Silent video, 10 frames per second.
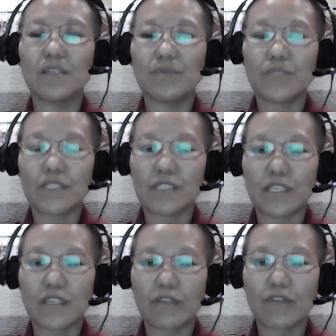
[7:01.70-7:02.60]
which is
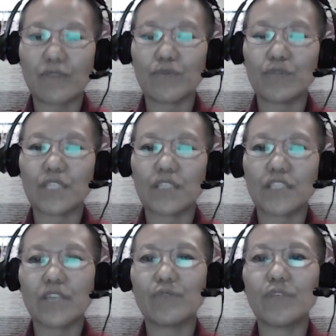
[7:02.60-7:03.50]
taking refuge and
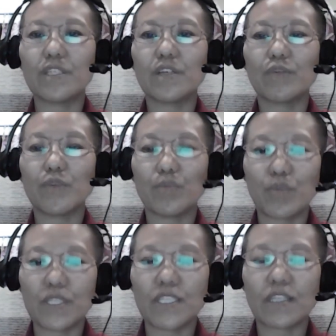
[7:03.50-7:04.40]
generating of the
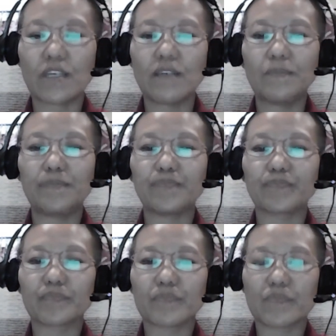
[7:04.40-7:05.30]
bodhicitta,
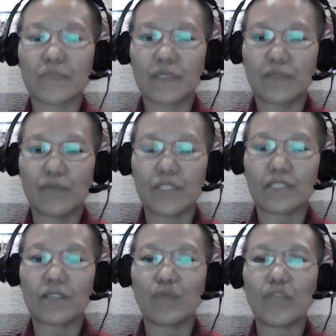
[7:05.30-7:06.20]
which
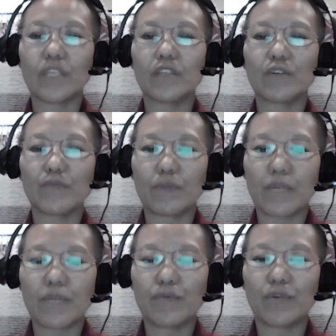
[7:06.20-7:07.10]
is the awakening of the
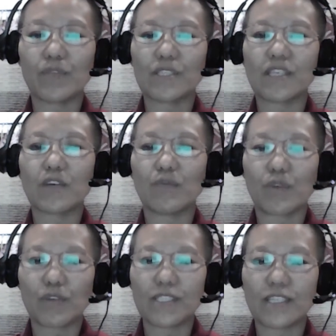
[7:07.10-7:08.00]
mind for the sake of
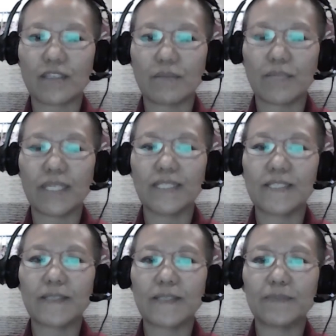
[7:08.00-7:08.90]
all sentient
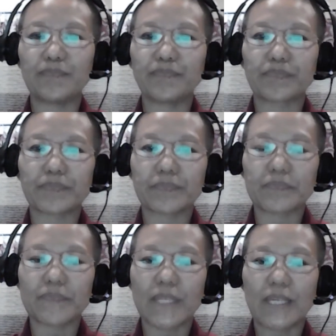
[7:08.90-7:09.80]
beings.
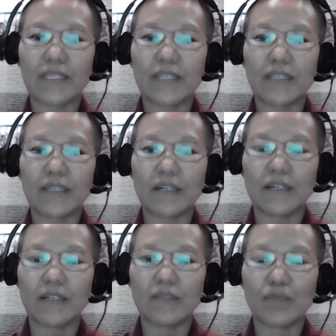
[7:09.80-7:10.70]
And then
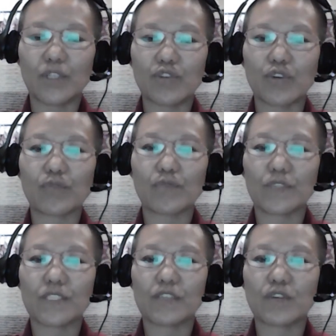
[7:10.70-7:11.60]
one short
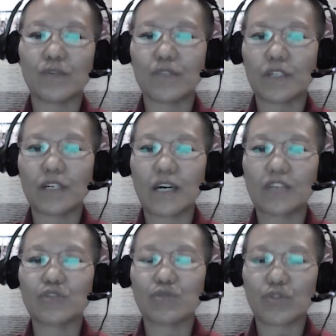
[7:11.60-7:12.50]
verses of the Heart
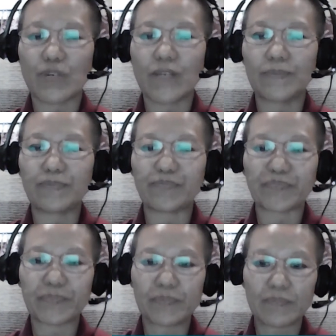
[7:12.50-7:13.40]
Sutra.
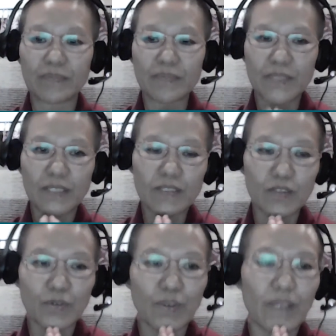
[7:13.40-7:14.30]

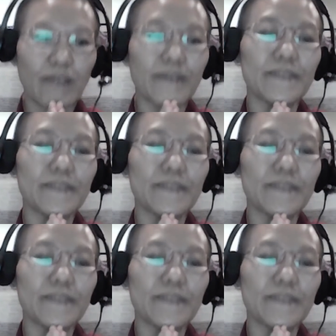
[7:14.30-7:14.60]
So, okay.